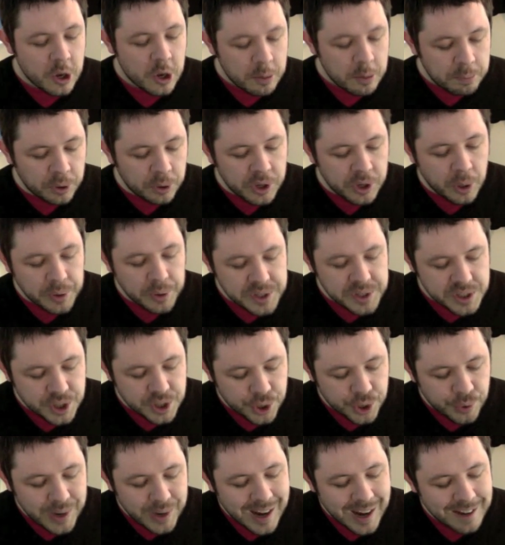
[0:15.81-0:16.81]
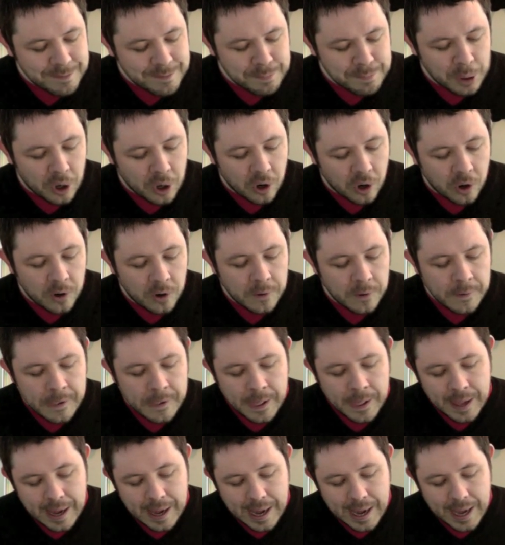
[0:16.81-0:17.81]
But no, there's 3 I've bought,
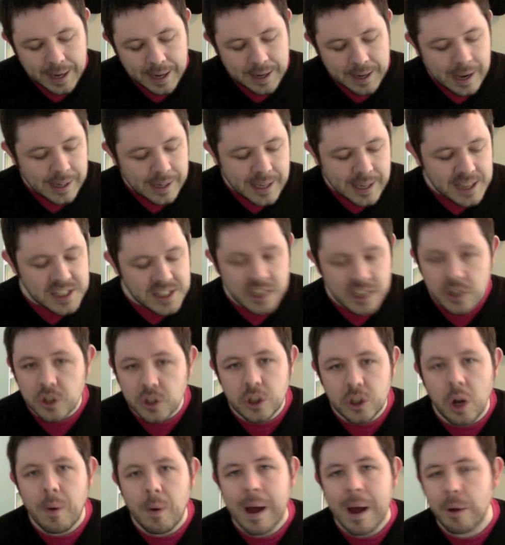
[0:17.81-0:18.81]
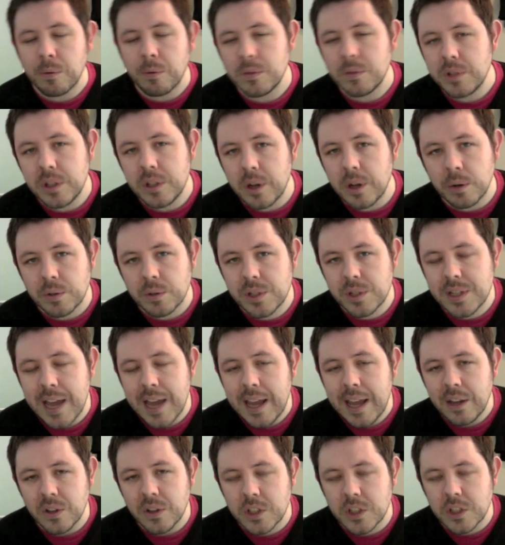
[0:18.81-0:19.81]
and I guess I could go out,
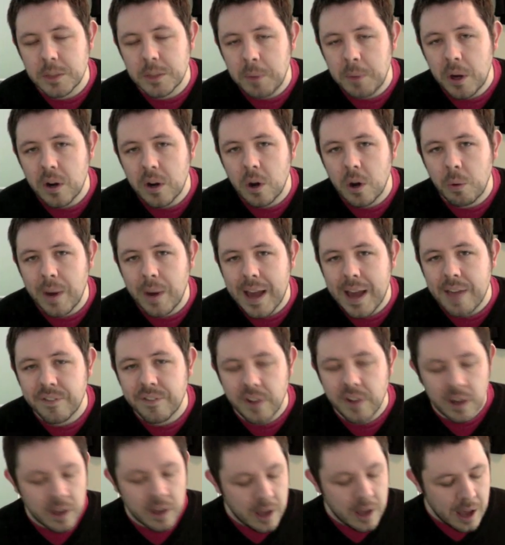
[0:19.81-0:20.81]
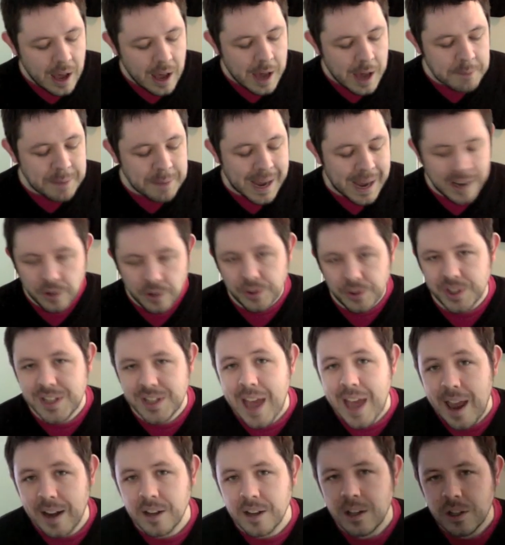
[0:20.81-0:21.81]
today or tomorrow or whenever, and buy another
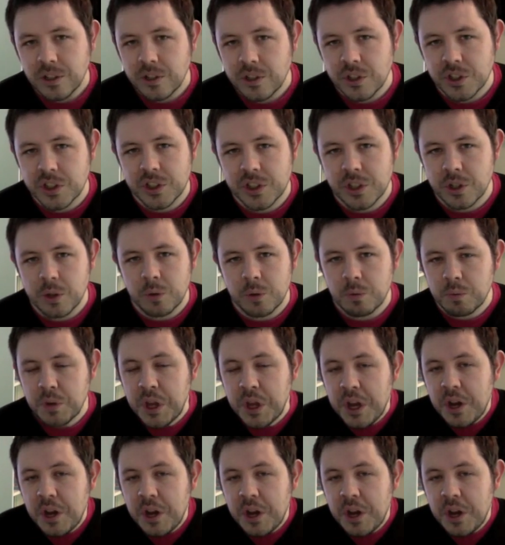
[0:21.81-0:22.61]
10, just to,